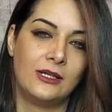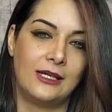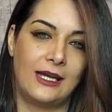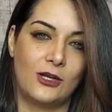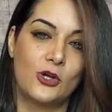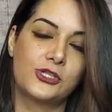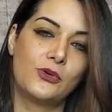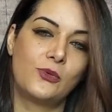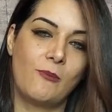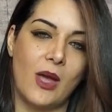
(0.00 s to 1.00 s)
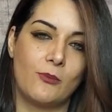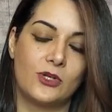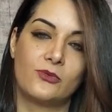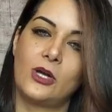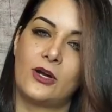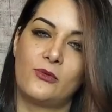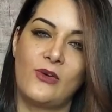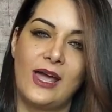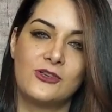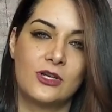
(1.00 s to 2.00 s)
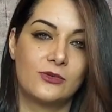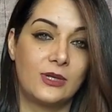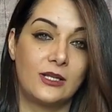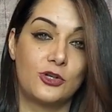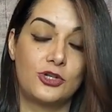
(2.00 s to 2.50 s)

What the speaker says: And also remember, we are a fan-generated